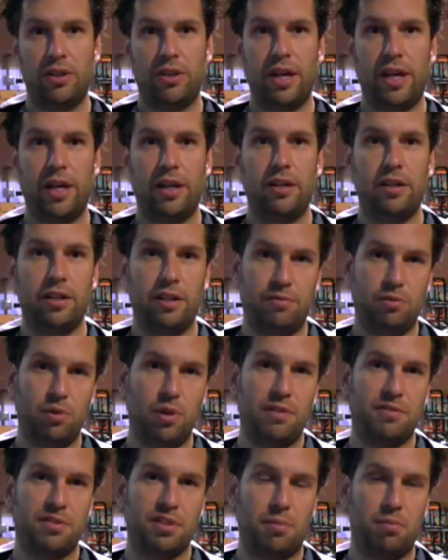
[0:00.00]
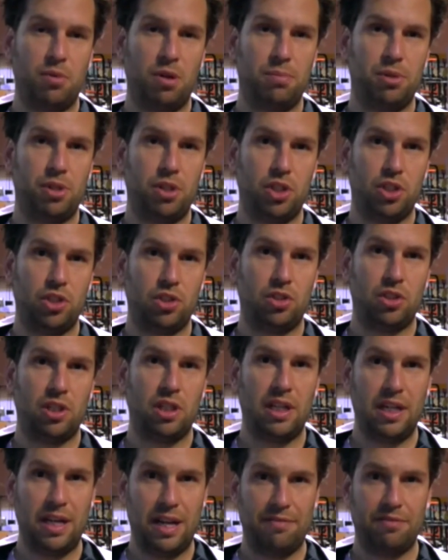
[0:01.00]
than if you have some repetitions
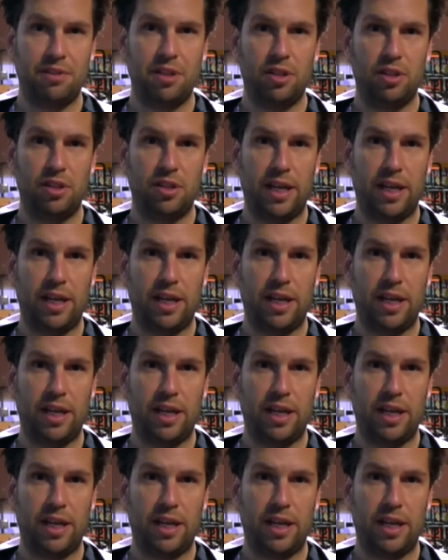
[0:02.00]
left in the